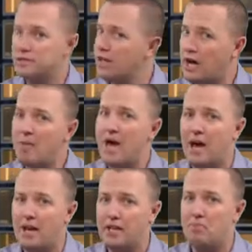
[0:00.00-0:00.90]
it's not a bad
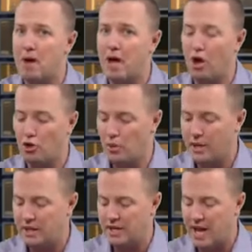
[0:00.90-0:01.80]
idea to bet on New
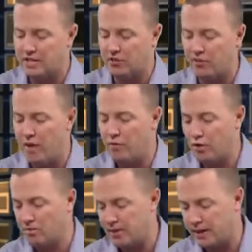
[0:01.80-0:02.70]
England as a
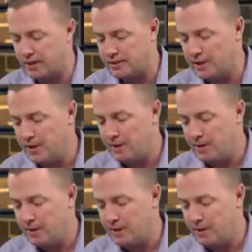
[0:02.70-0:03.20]
favorite because